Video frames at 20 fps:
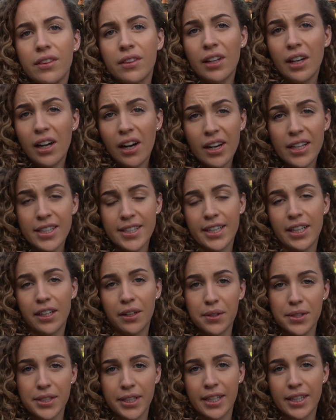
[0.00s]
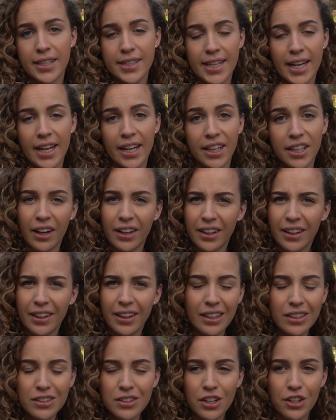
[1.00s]
The last thing I was going to say, and I
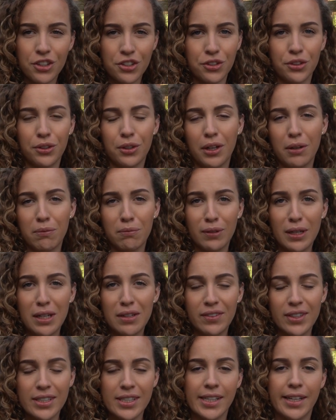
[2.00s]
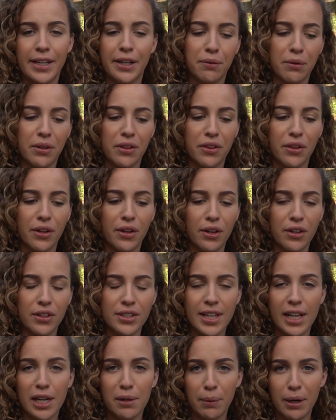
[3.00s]
think I touched on it previously with the
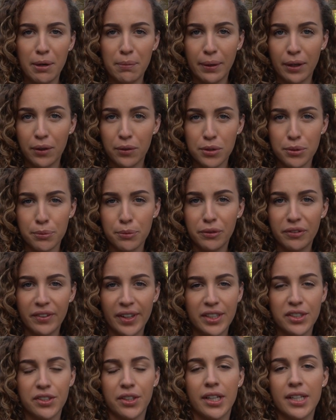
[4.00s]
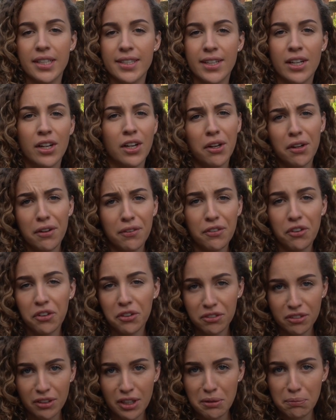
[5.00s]
celebrate big or small victories, you've got to
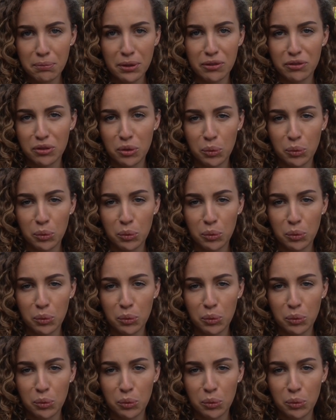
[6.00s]
reap the